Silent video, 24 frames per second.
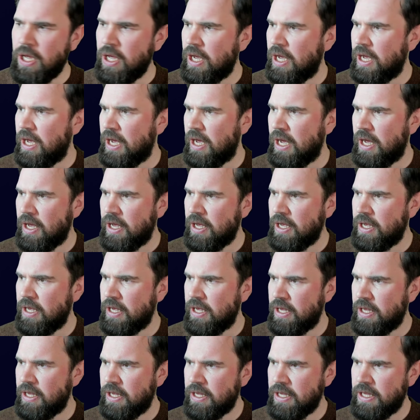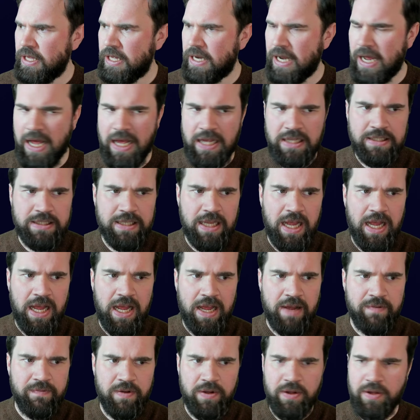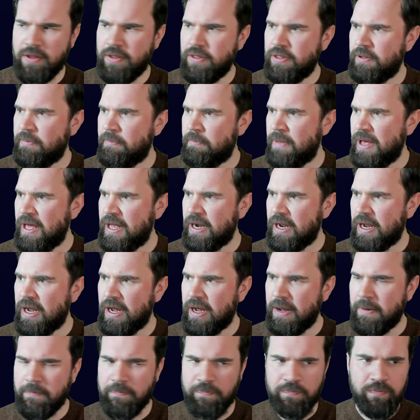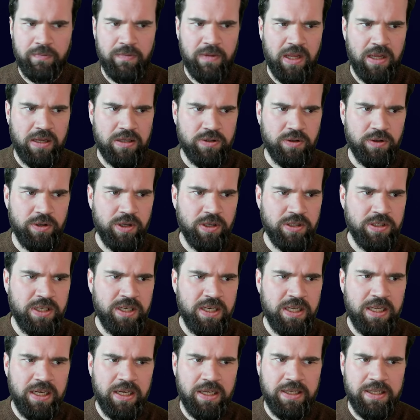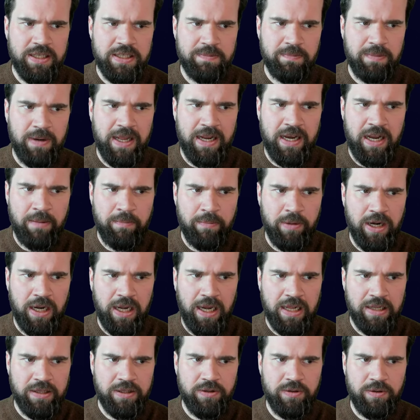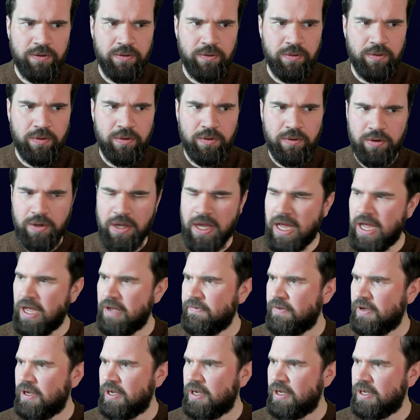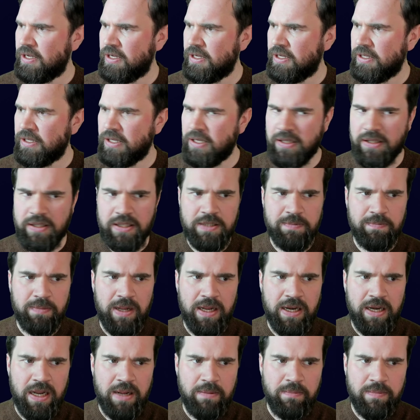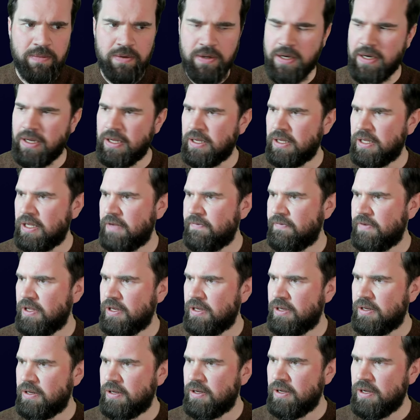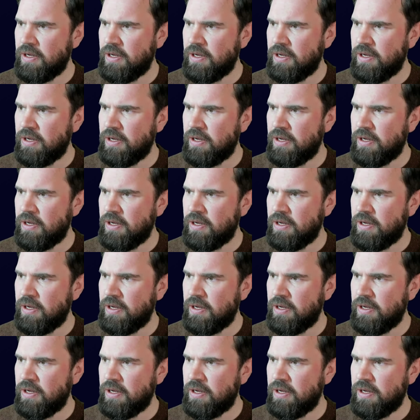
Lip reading: It has to have the meta, so it doesn't need a display name, but I like to have a display name, and I give it,